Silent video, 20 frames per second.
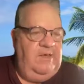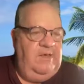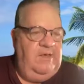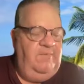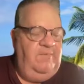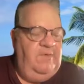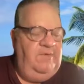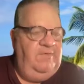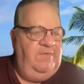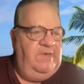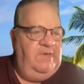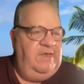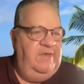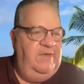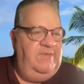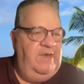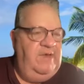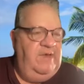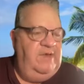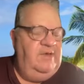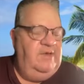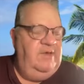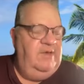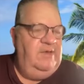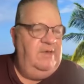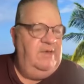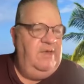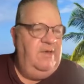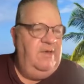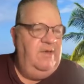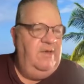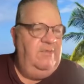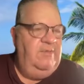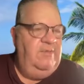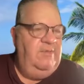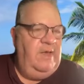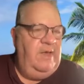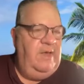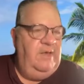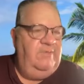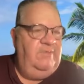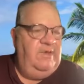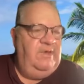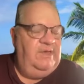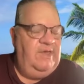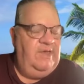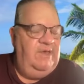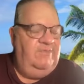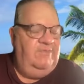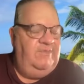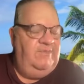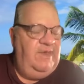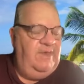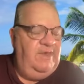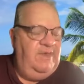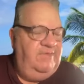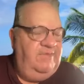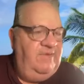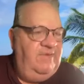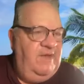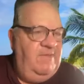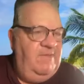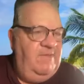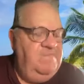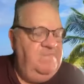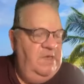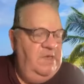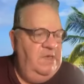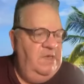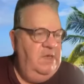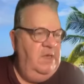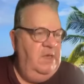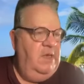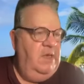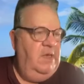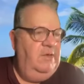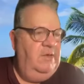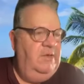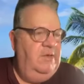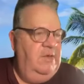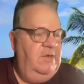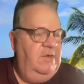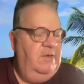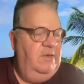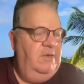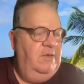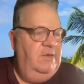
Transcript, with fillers: wants to continue. You know, so Keith says the